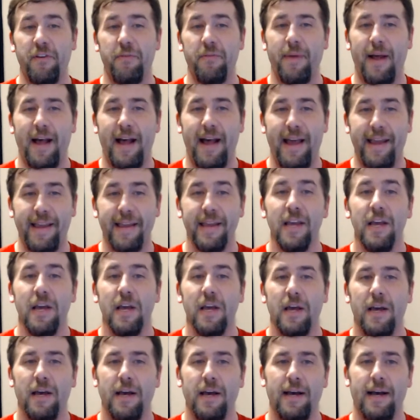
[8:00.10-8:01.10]
by
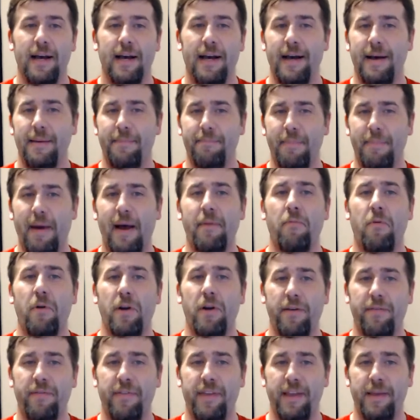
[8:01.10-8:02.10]

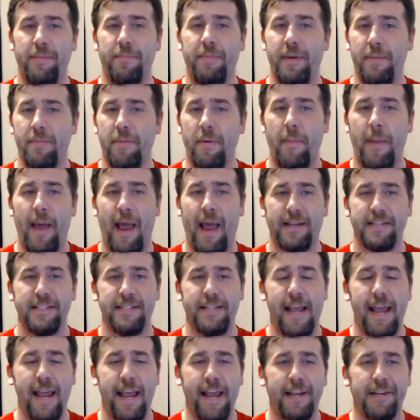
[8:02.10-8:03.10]
one of the people
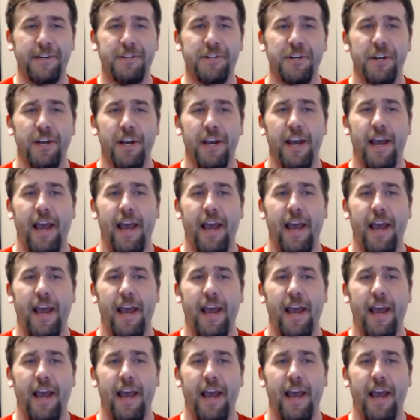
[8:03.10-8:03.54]
backstage,